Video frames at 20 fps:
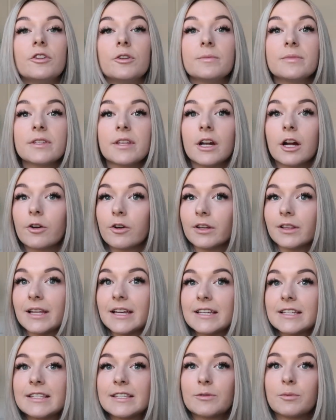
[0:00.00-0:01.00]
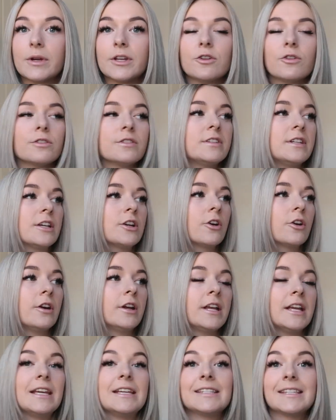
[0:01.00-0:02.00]
fumes that are released when non-stick
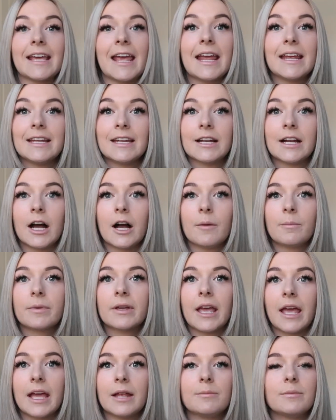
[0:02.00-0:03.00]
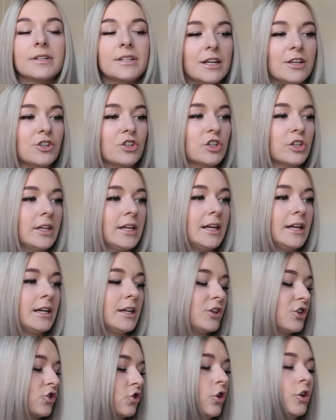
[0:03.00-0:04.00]
coating is heated up can
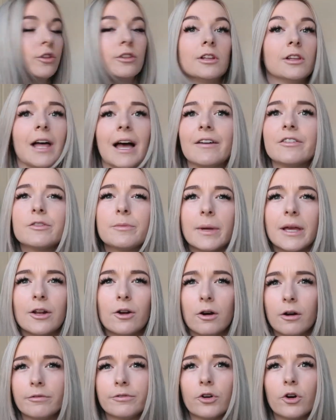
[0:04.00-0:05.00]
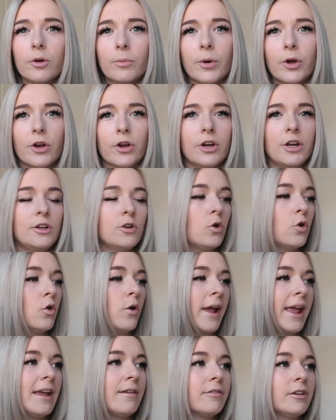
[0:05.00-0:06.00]
potentially shorten the lifespan of your bird
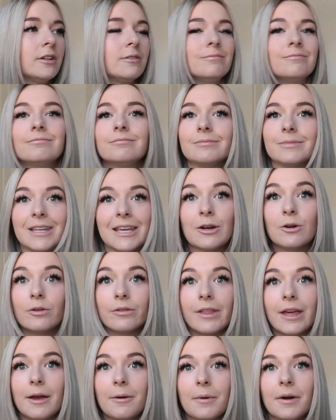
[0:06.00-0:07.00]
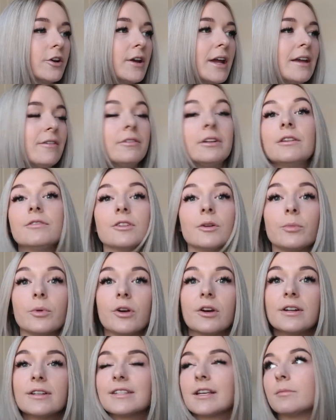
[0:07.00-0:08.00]
or even kill them. So even if your
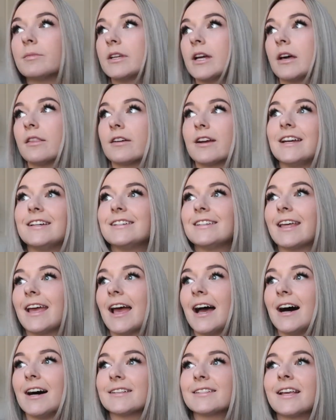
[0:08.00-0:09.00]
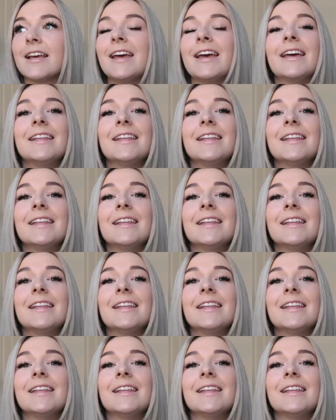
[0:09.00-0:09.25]
bird is up the other end of the house,